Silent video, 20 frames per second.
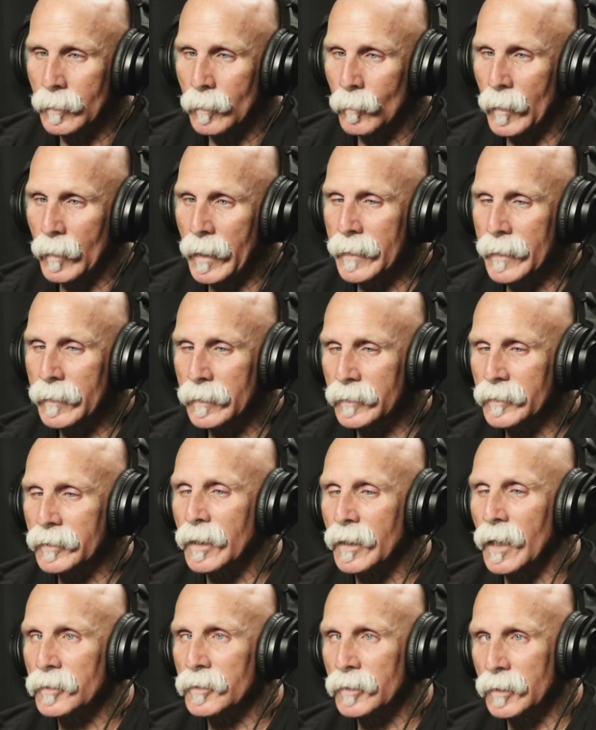we had the
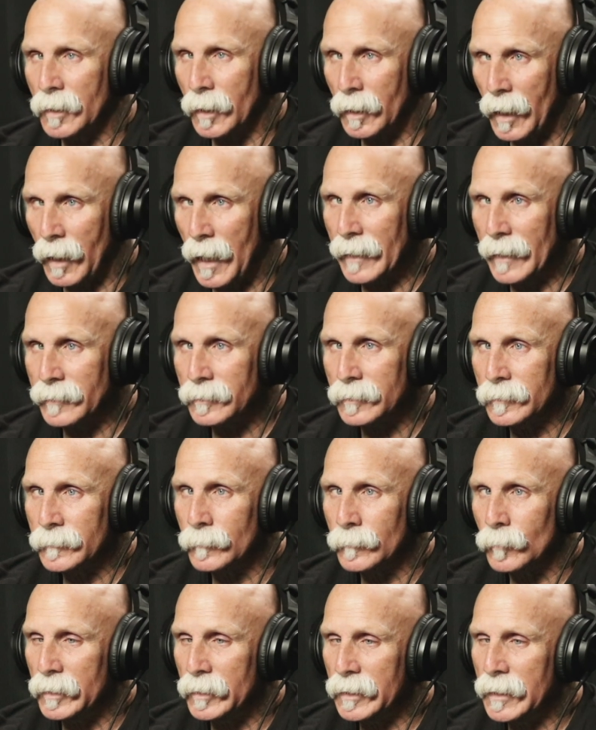discussion in class
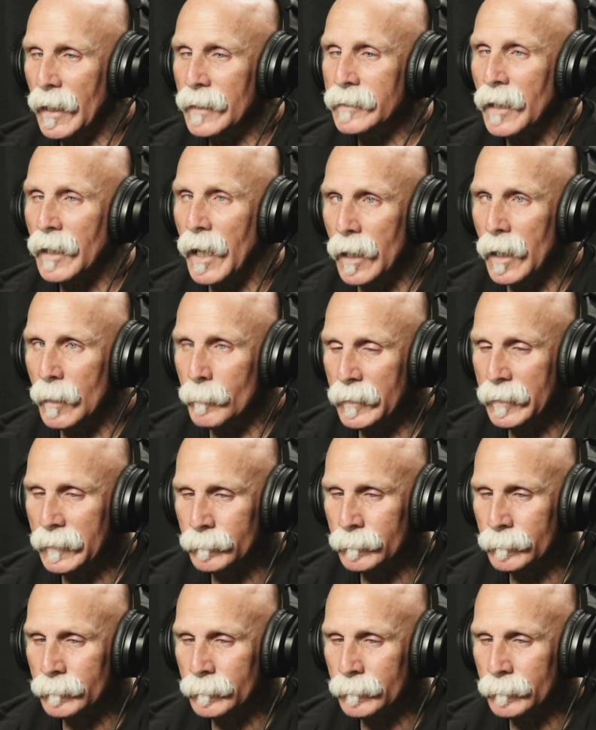where you guys hired me.